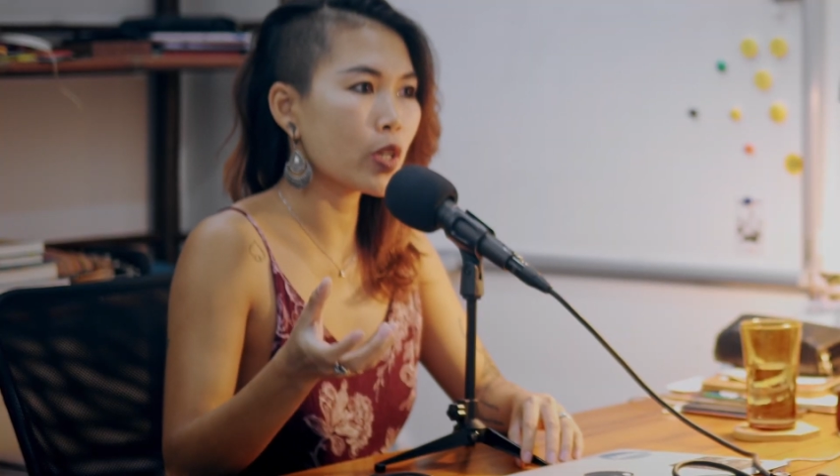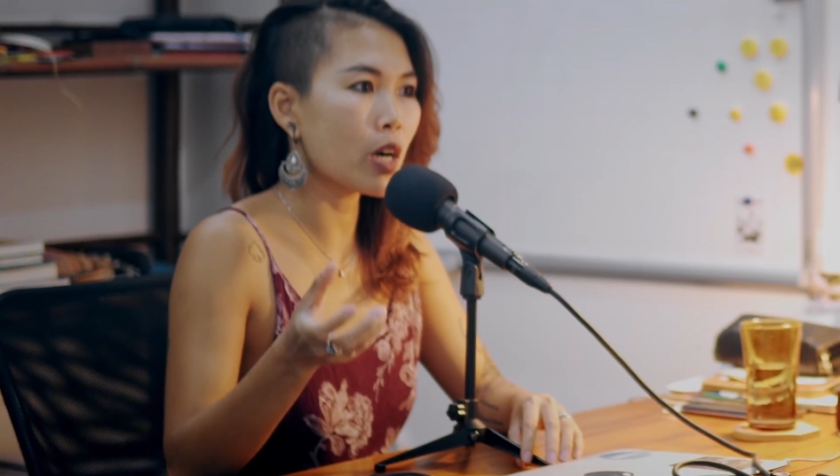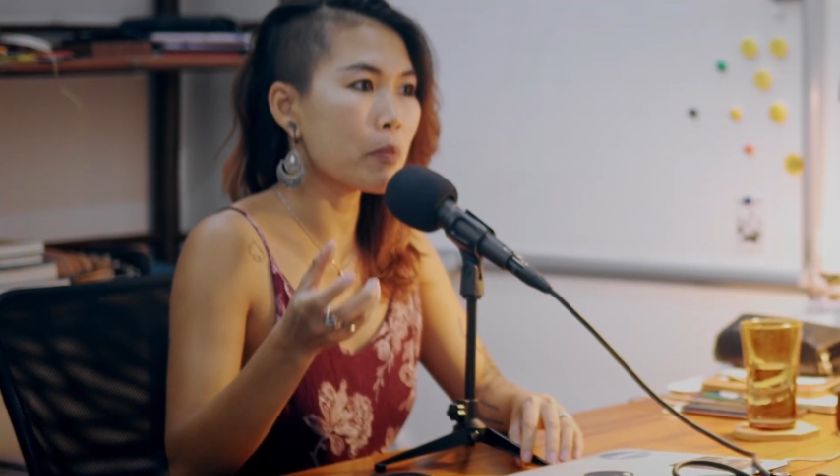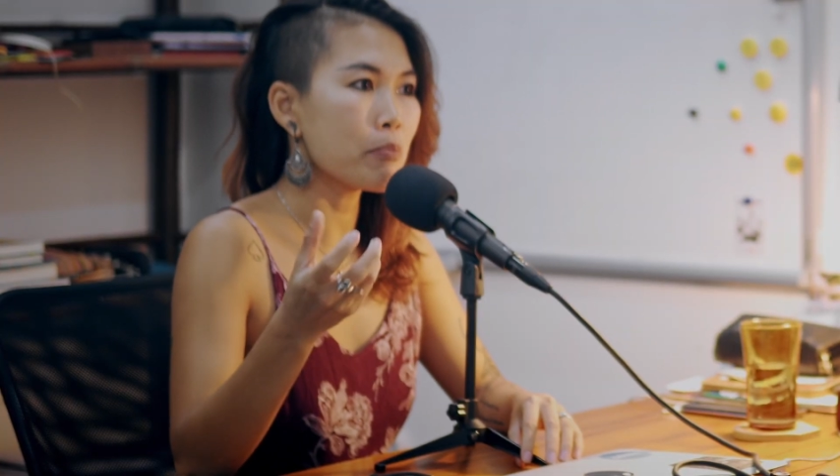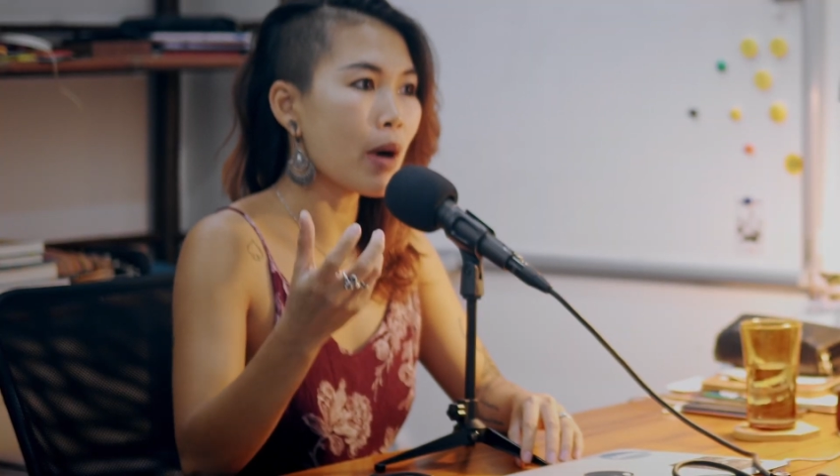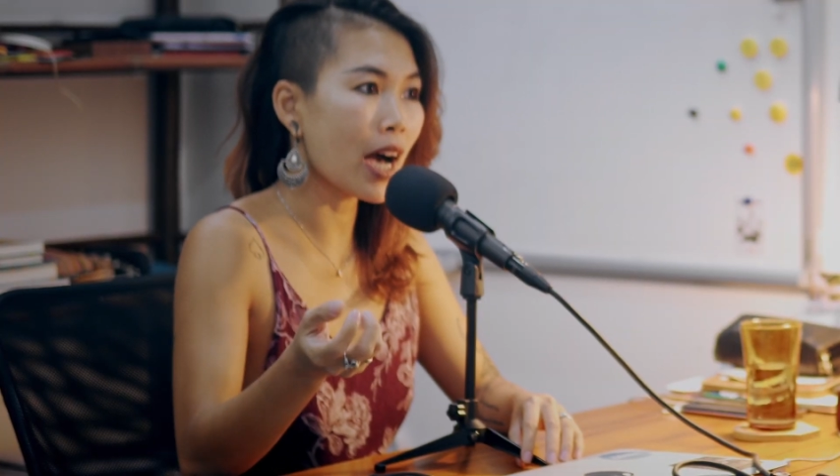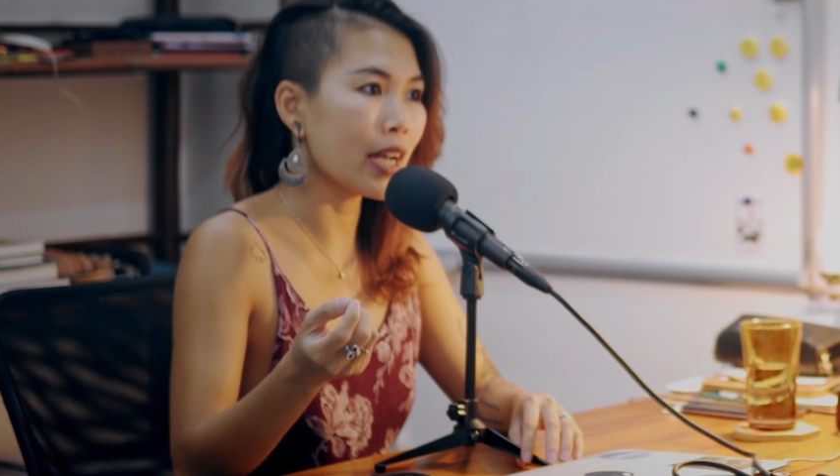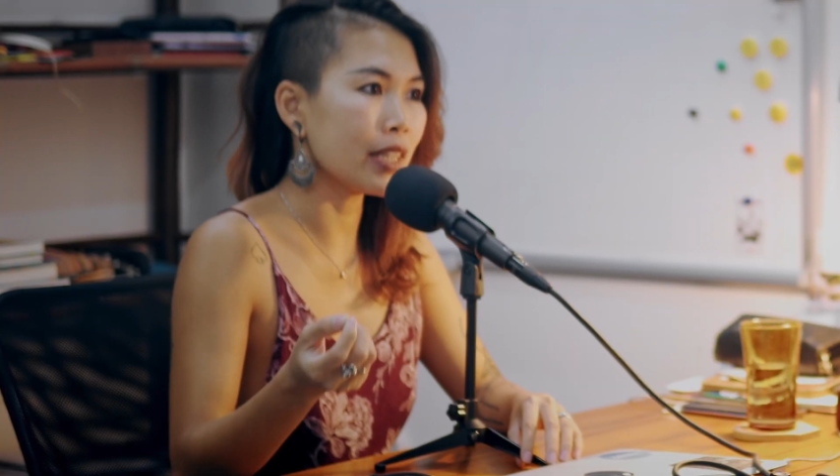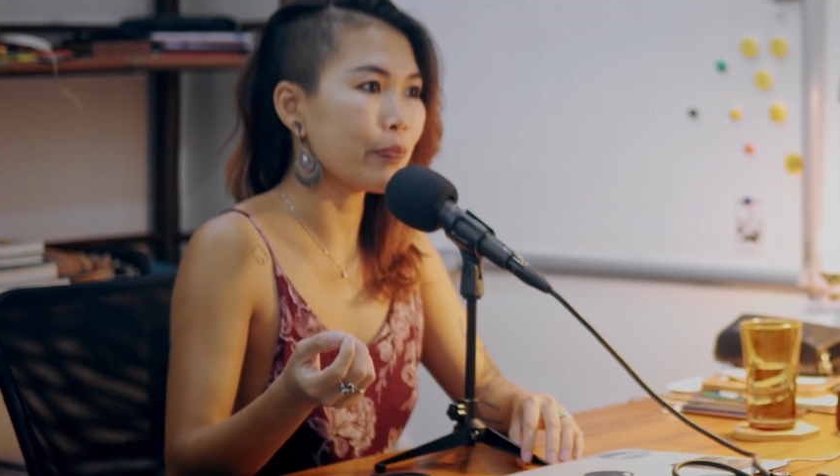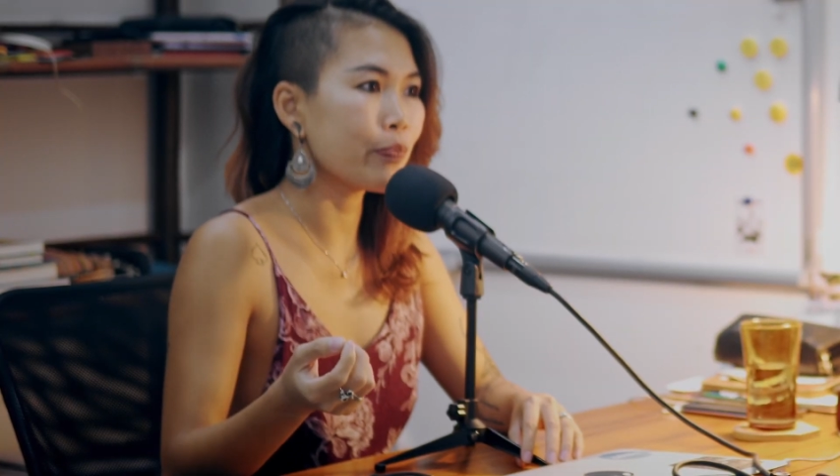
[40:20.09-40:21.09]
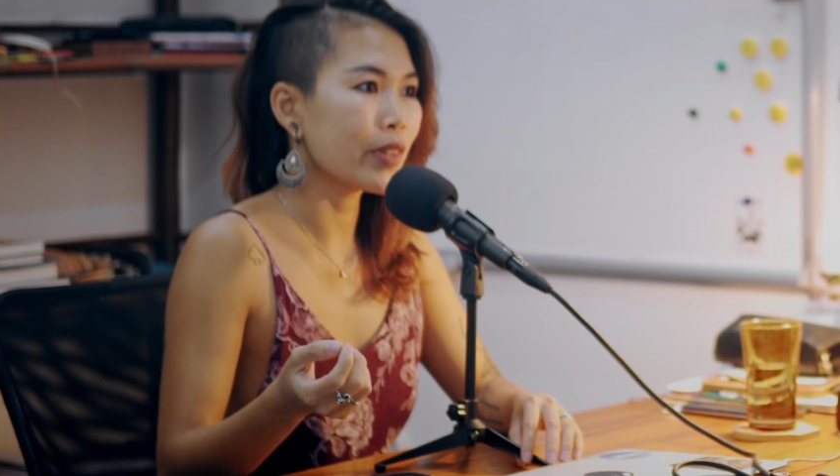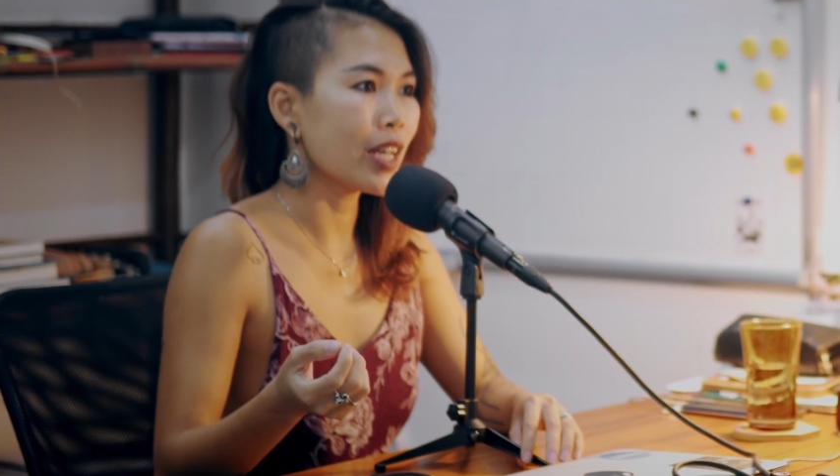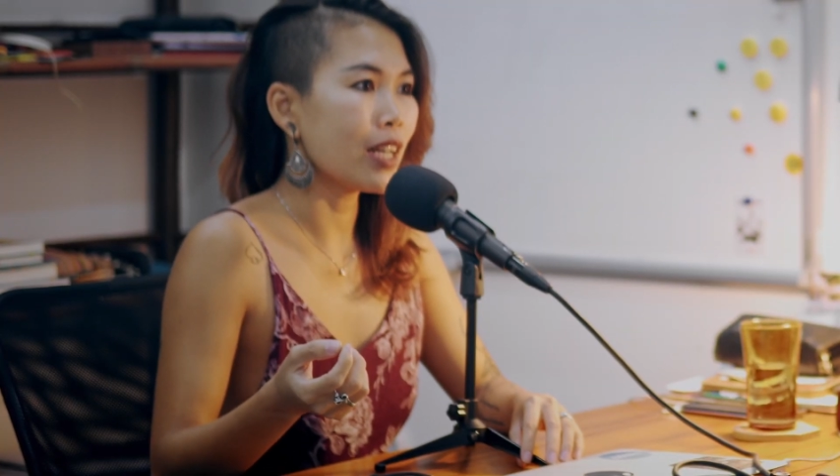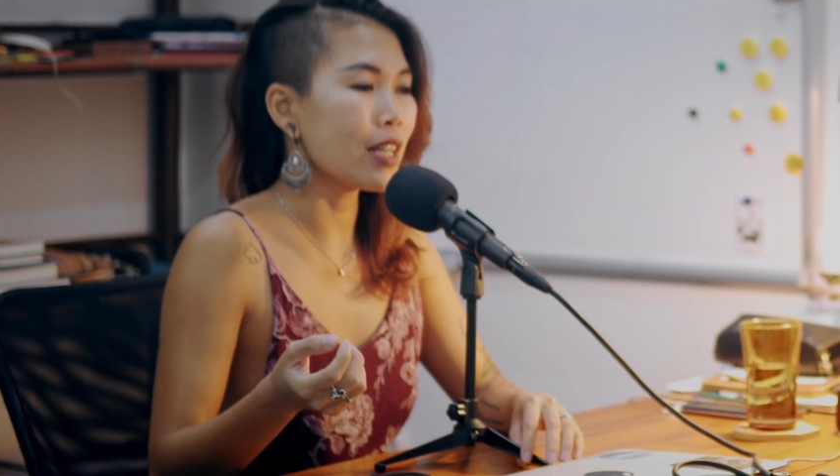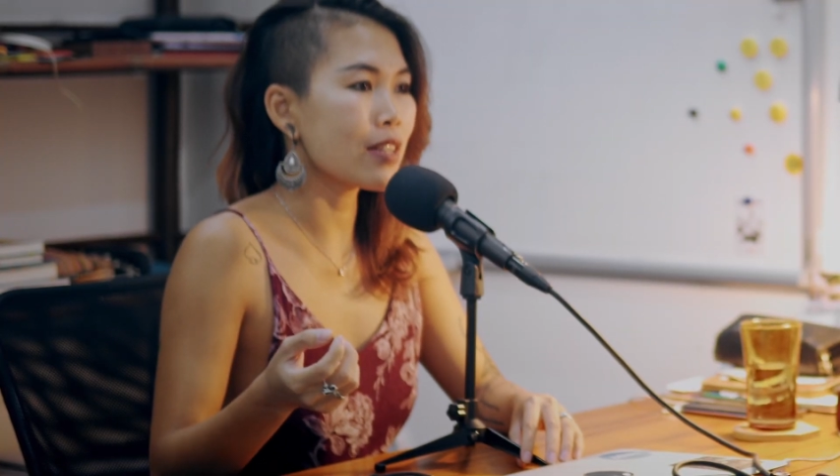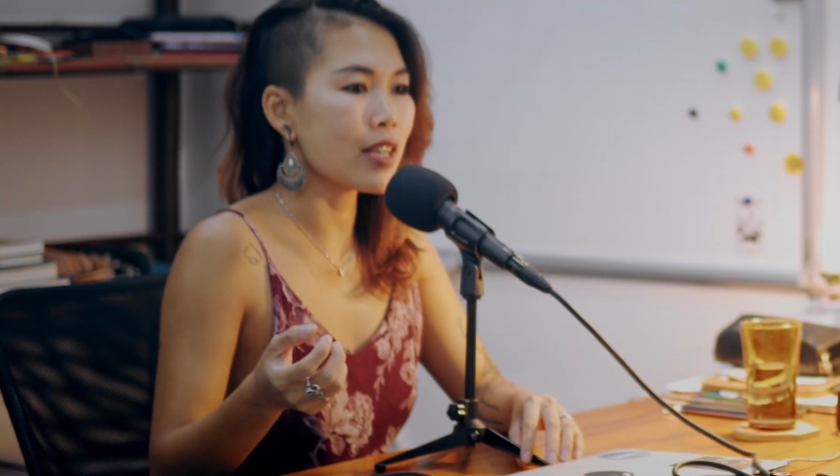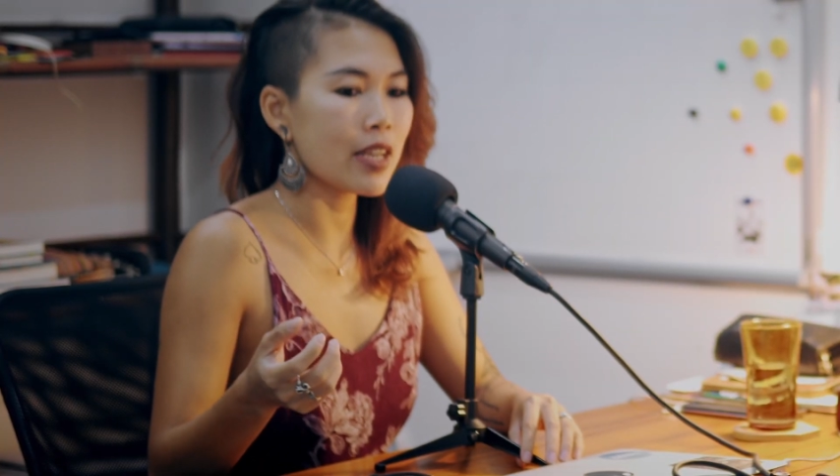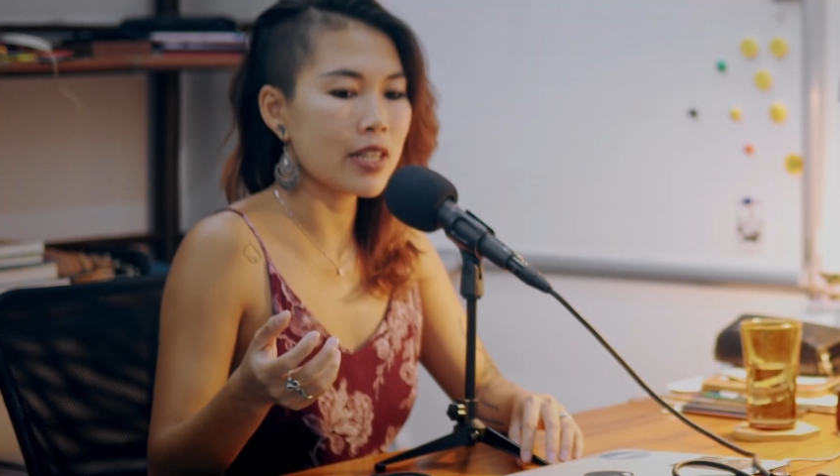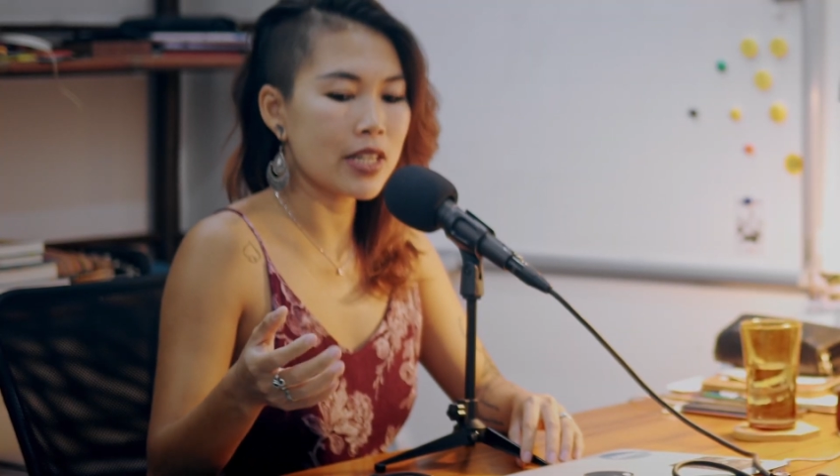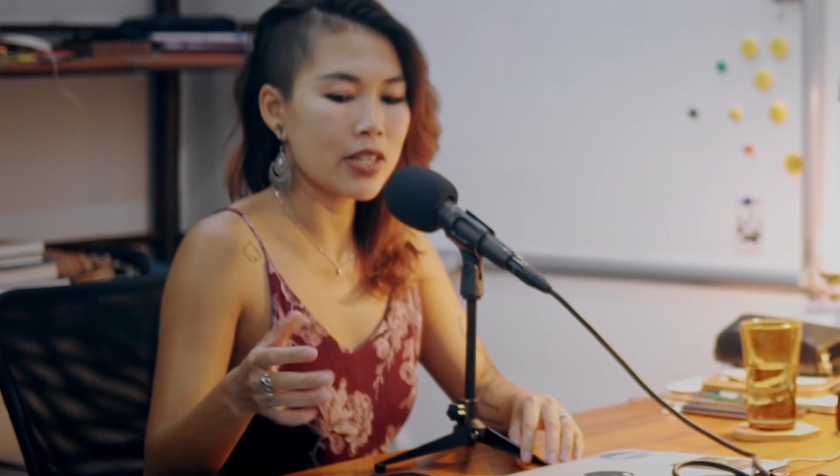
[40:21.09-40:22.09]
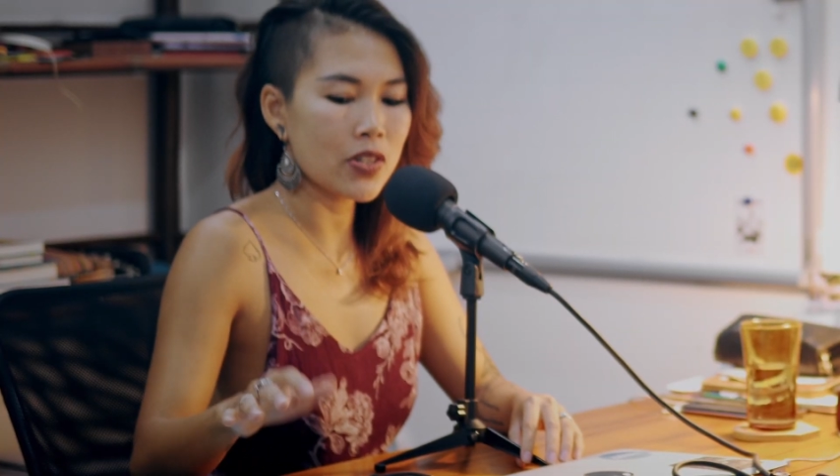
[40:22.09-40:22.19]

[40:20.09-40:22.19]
combine, let's say,